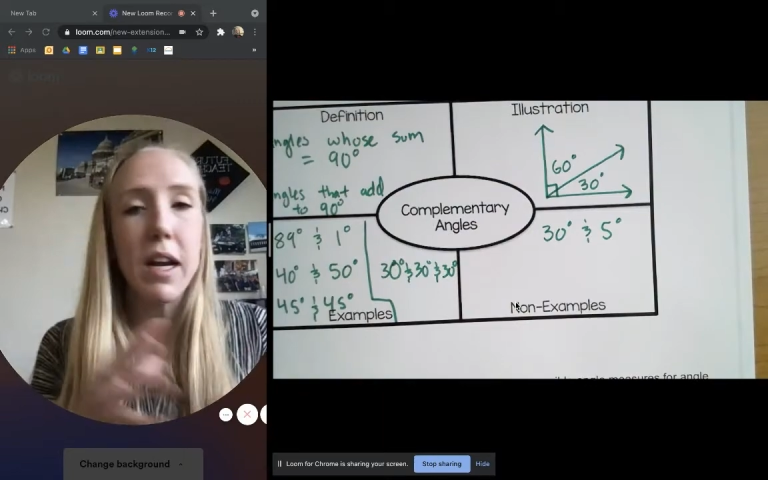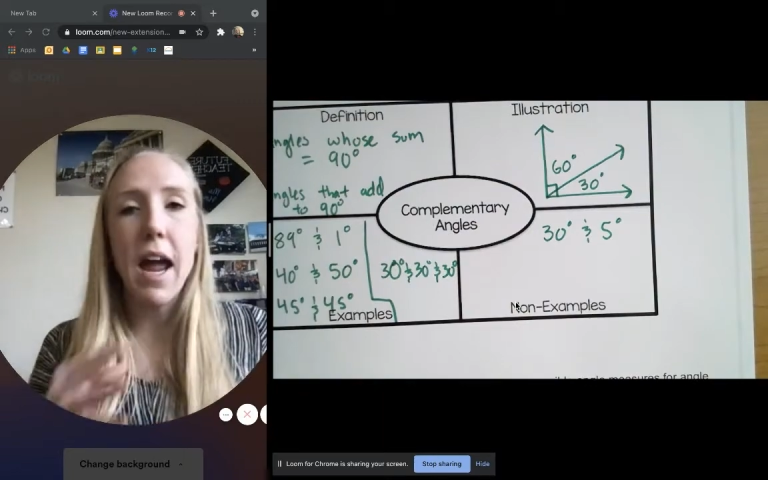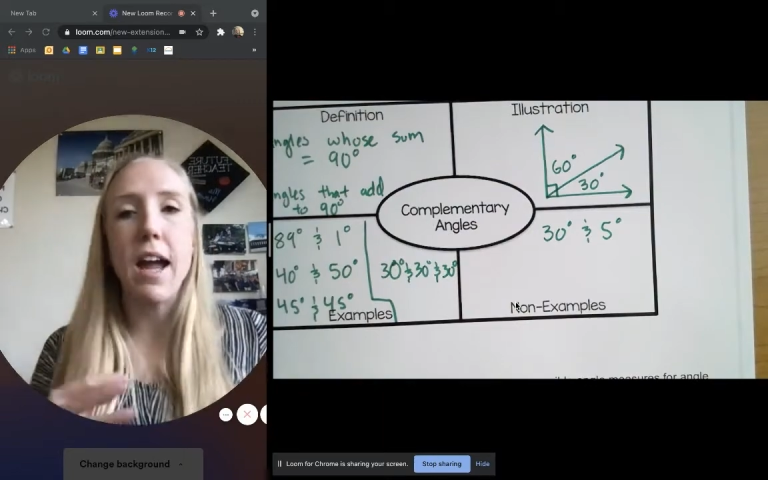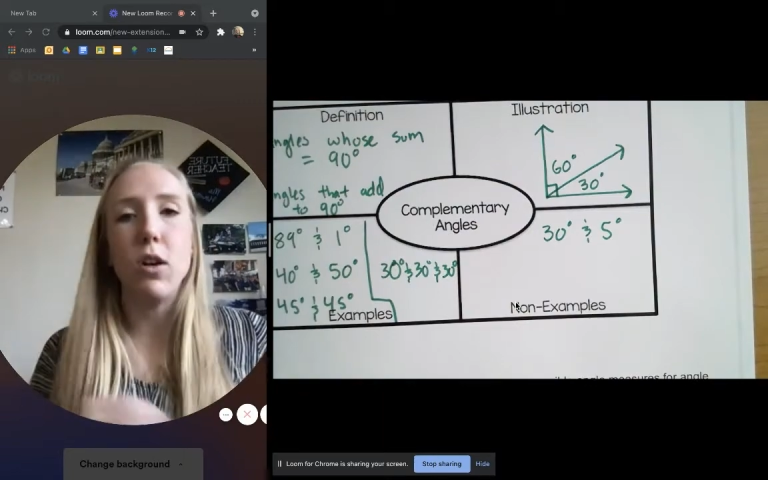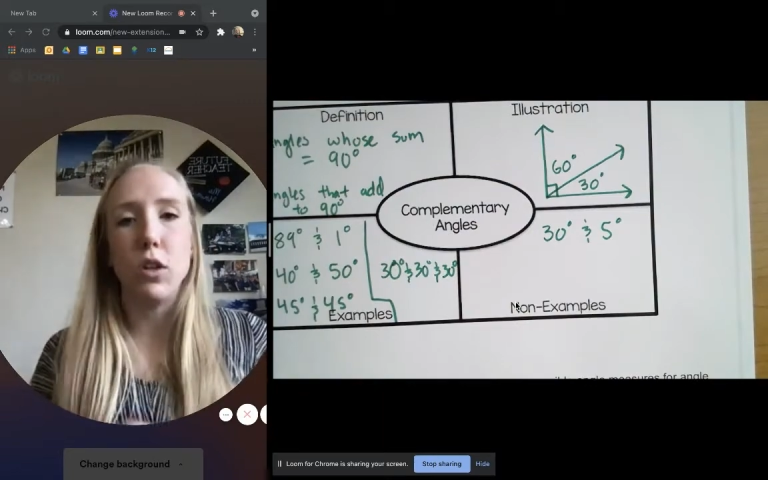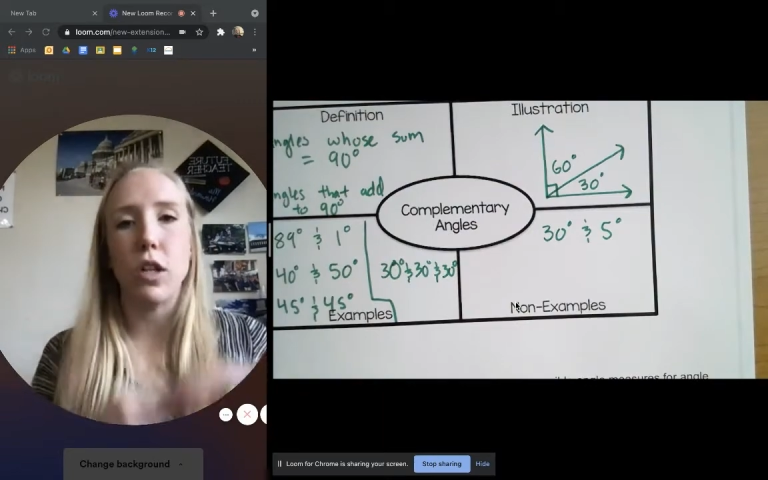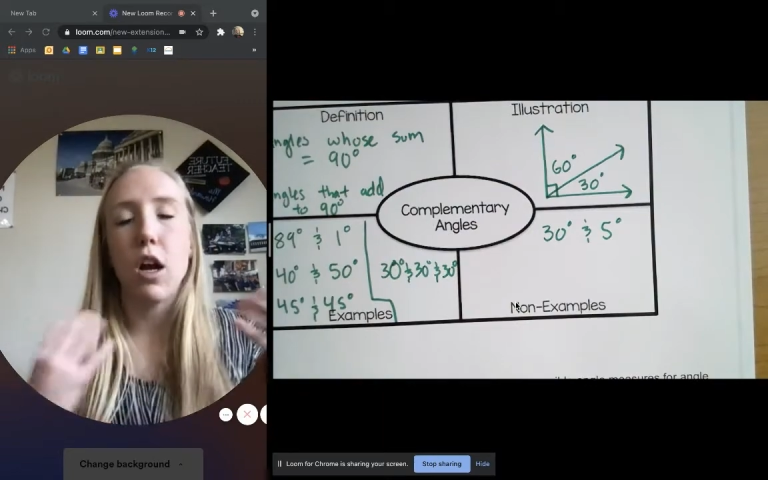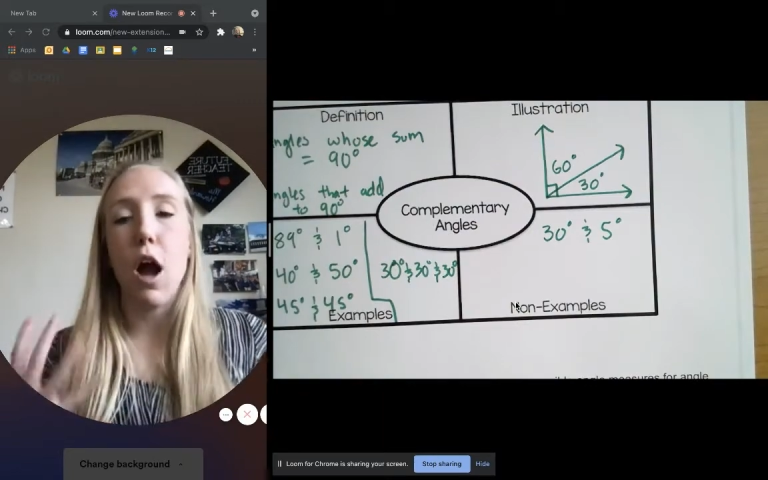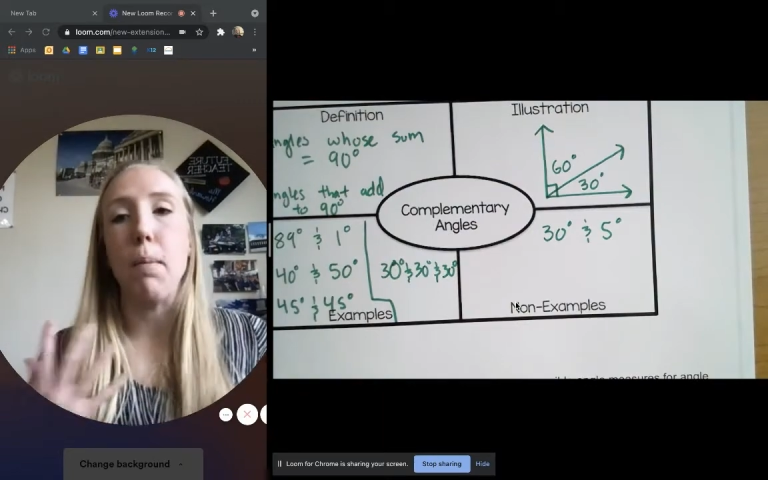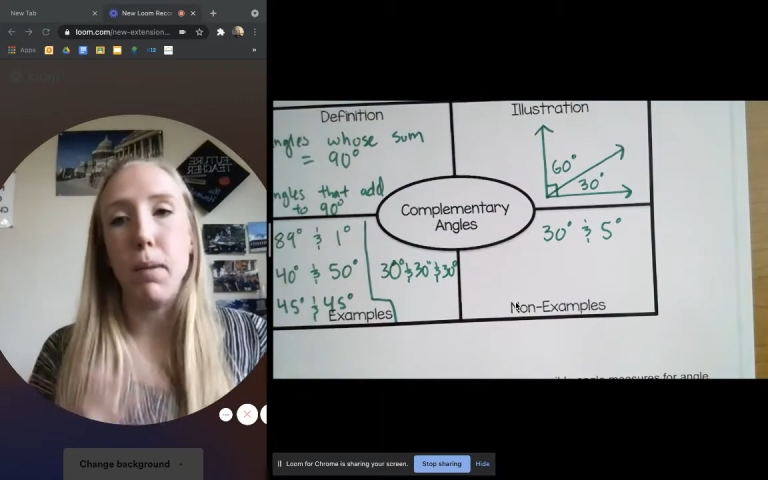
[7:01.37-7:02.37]
angles are
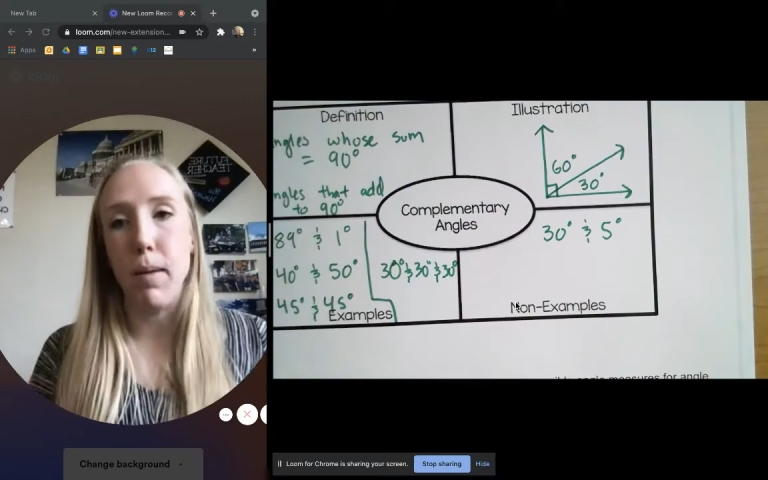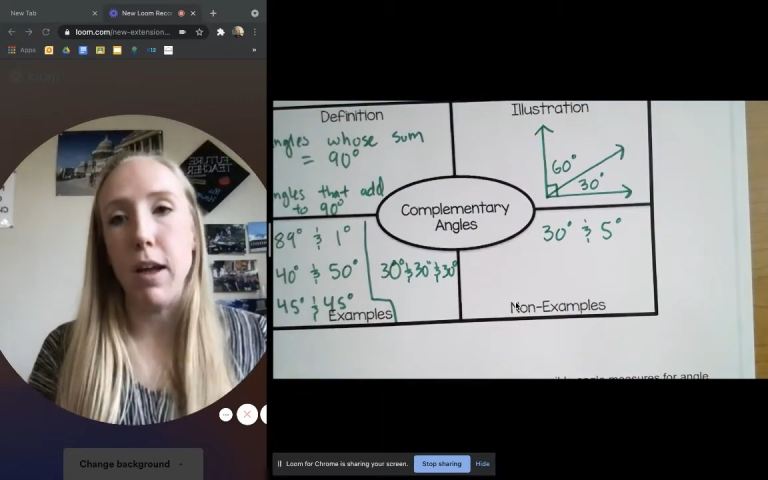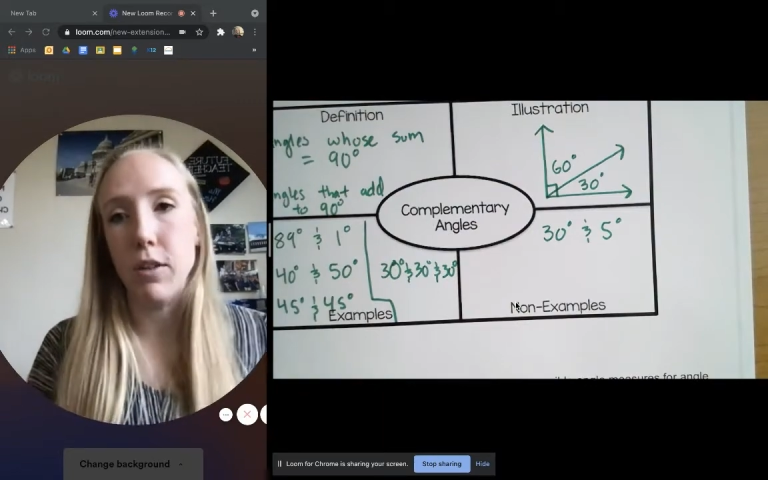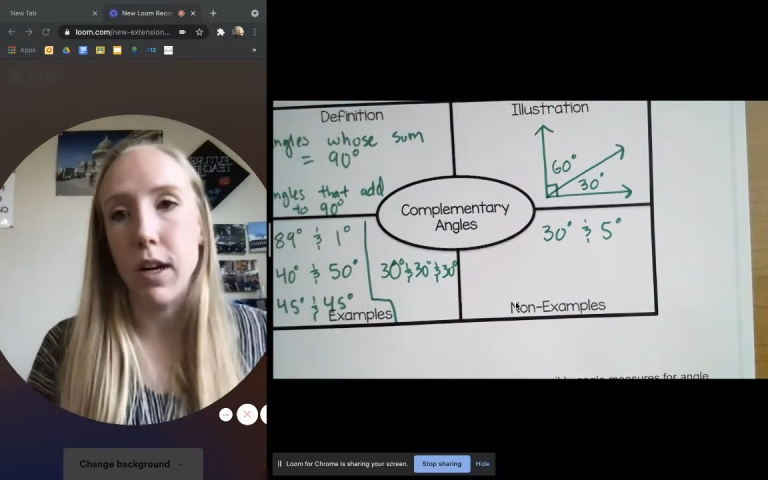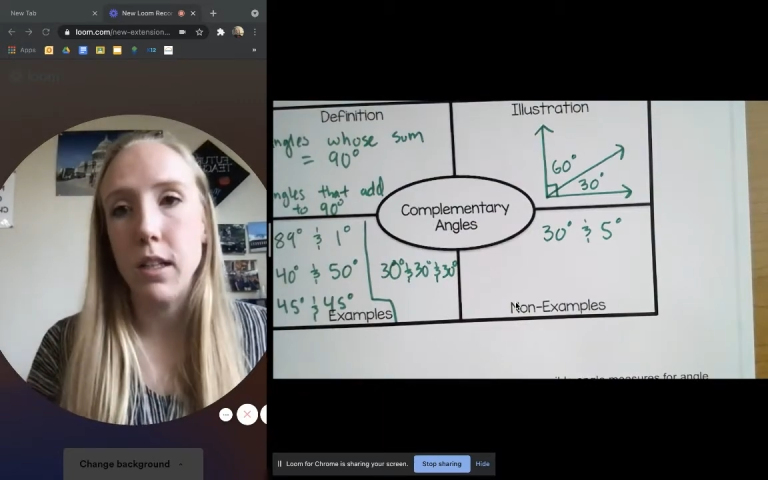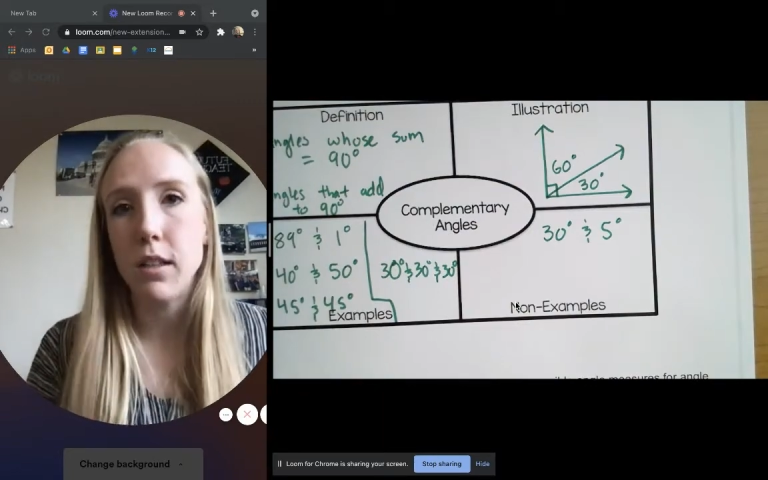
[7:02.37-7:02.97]
complementary.